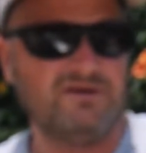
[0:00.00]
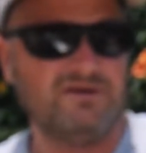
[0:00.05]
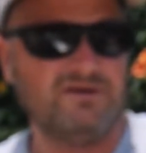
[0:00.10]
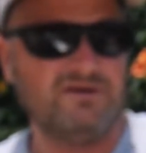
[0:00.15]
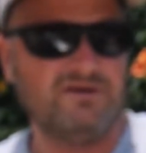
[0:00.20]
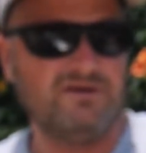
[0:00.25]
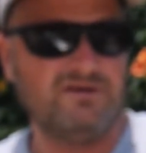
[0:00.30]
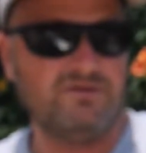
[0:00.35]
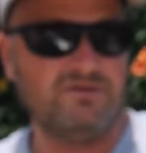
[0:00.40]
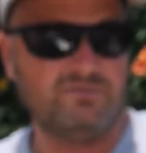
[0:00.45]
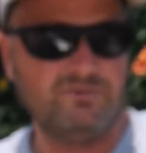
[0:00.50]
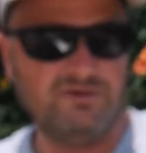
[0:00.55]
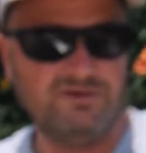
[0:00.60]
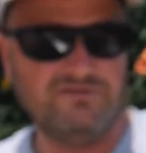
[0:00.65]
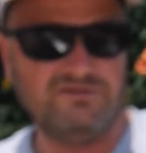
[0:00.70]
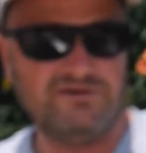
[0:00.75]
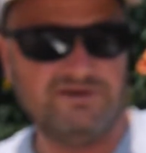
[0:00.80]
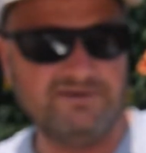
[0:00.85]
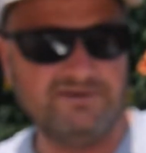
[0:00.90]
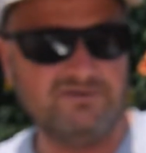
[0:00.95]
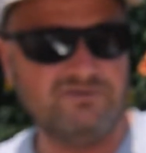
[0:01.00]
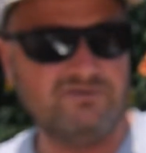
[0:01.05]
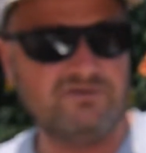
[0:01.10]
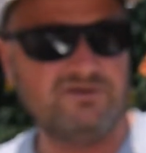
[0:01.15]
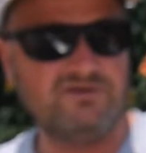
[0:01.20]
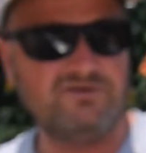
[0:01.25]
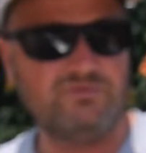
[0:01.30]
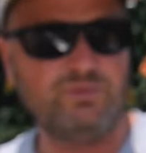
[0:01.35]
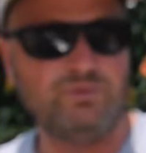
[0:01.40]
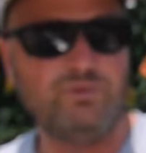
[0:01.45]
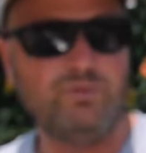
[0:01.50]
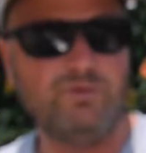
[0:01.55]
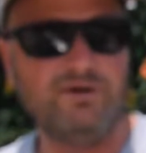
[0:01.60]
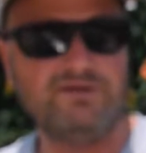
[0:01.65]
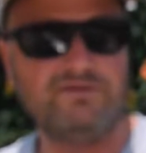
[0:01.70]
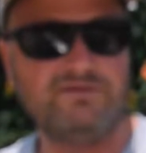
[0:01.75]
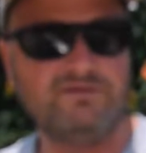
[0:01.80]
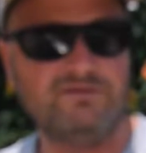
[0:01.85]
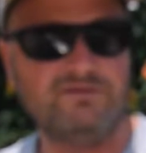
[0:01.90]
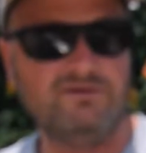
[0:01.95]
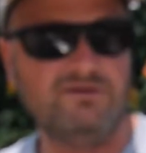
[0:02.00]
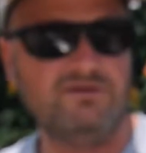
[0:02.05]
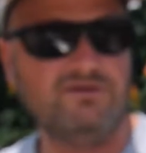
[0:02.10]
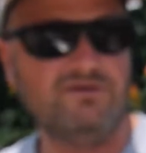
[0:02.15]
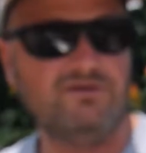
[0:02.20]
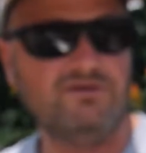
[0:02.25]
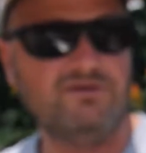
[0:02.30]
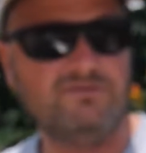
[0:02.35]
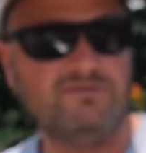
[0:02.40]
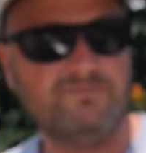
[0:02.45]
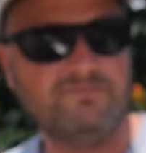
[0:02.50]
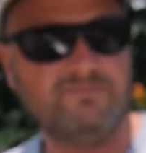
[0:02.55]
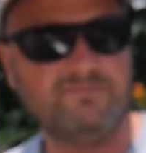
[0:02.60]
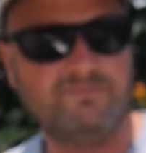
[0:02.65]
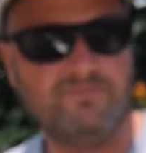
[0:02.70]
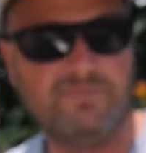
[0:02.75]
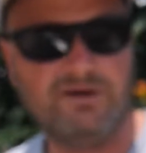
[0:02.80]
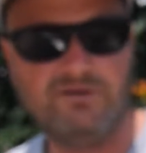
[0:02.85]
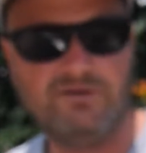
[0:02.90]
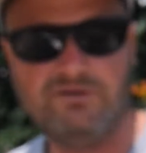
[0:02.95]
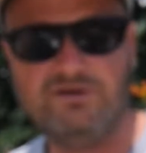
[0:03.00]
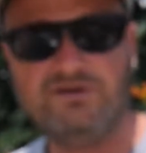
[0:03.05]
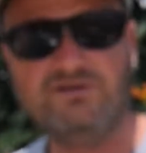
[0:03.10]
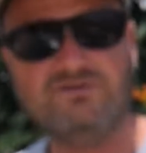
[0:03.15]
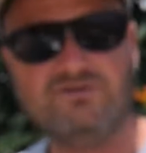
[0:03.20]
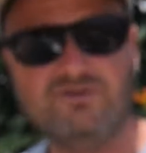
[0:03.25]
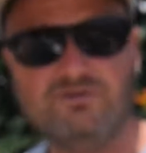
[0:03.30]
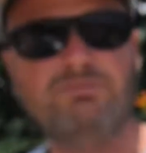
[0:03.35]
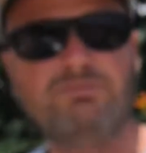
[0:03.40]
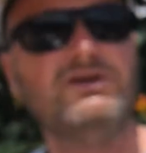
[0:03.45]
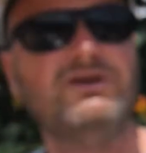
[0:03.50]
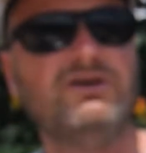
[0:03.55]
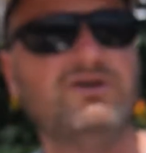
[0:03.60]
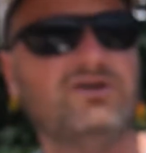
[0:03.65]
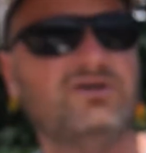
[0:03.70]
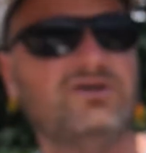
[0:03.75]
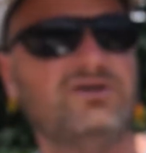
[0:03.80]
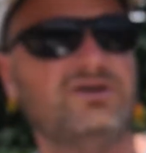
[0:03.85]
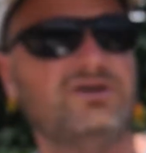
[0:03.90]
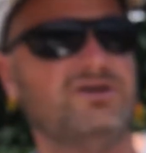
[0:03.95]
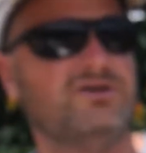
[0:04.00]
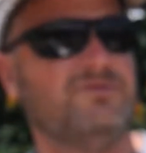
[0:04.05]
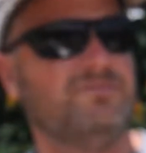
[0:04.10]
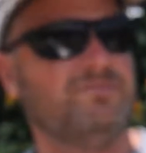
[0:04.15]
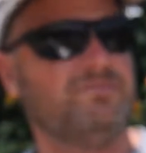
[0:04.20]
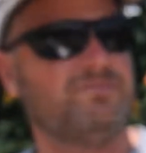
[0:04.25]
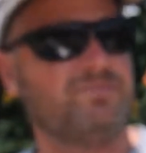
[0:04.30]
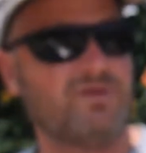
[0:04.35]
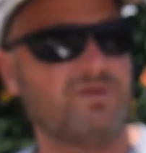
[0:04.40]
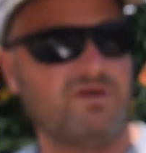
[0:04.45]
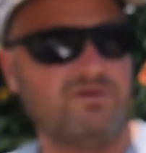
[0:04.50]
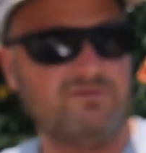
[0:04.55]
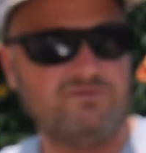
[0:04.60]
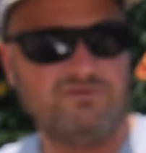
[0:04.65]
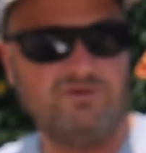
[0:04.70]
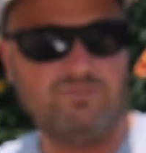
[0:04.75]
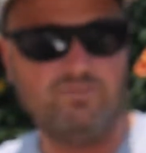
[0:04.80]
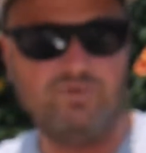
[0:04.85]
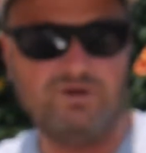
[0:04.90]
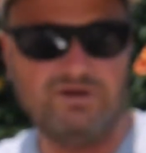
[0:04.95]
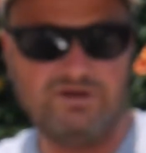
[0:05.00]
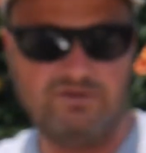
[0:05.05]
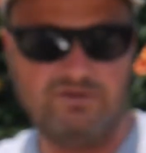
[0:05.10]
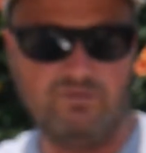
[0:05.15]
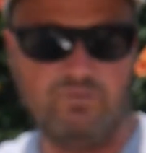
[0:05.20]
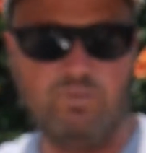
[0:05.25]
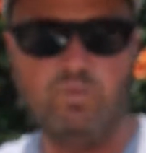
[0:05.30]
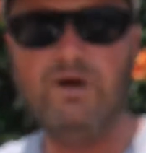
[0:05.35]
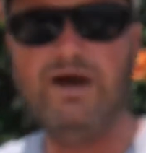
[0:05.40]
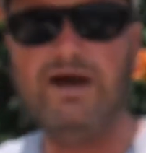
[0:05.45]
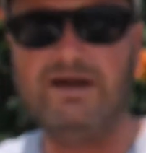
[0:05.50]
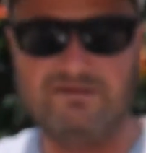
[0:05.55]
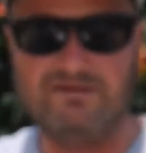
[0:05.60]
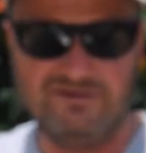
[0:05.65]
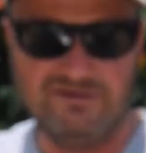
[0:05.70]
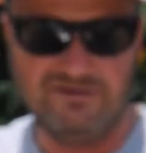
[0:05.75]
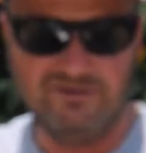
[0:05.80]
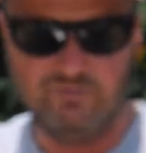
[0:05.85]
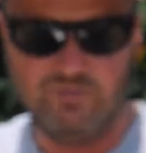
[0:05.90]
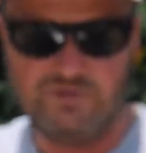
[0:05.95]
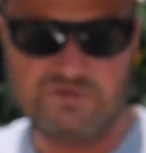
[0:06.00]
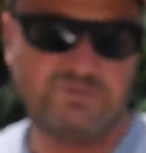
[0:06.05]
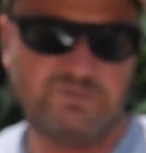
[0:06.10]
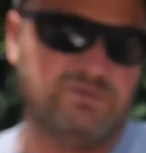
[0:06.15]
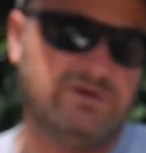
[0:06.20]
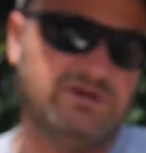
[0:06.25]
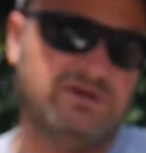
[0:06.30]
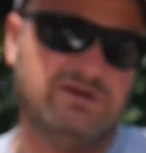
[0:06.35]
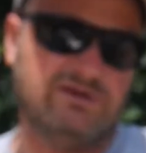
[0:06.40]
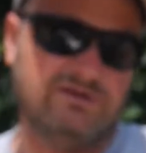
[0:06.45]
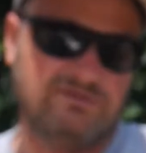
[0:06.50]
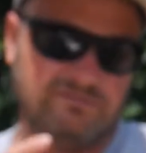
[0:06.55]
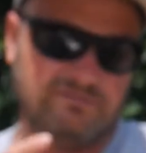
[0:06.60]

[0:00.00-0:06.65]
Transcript: The reason is because we want the berries to be somewhat wet when we